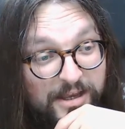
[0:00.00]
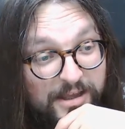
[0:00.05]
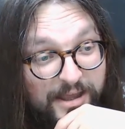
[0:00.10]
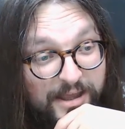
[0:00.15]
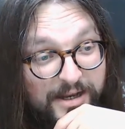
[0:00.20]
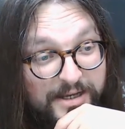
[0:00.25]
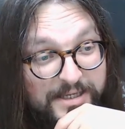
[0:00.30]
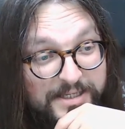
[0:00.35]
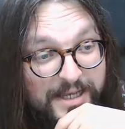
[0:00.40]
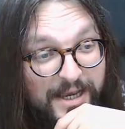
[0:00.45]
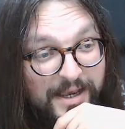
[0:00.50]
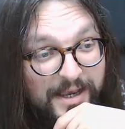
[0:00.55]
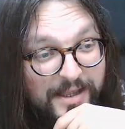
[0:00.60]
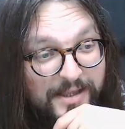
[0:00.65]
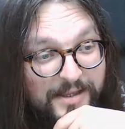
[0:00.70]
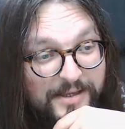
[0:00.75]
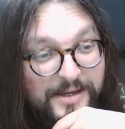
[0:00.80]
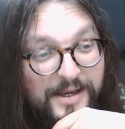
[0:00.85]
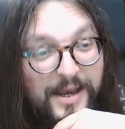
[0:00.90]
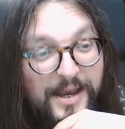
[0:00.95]
on that in a
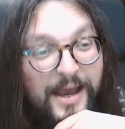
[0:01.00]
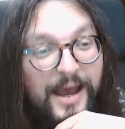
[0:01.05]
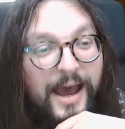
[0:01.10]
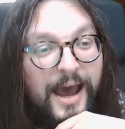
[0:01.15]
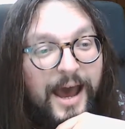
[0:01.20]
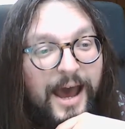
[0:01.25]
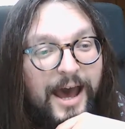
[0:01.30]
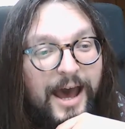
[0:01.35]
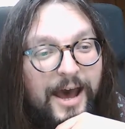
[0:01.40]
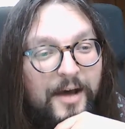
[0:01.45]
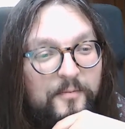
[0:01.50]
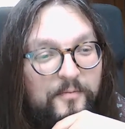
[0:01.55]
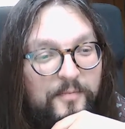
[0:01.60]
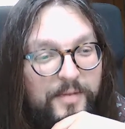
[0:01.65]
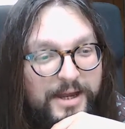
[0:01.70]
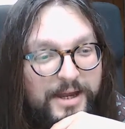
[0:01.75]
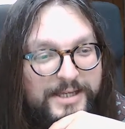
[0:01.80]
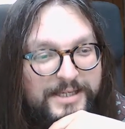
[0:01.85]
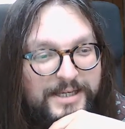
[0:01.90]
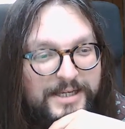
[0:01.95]
second.
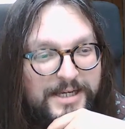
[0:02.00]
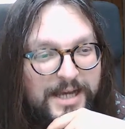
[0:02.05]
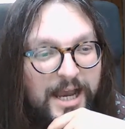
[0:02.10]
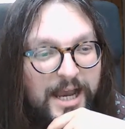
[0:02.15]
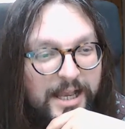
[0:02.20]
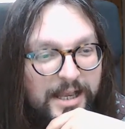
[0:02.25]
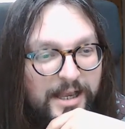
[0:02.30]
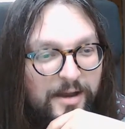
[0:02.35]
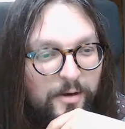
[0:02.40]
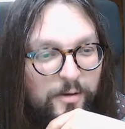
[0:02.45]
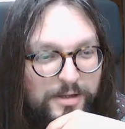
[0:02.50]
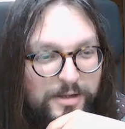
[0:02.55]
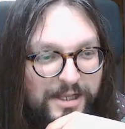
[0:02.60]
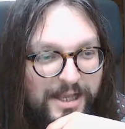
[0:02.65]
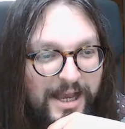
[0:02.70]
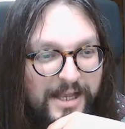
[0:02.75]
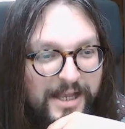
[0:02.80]
But it's a giant golden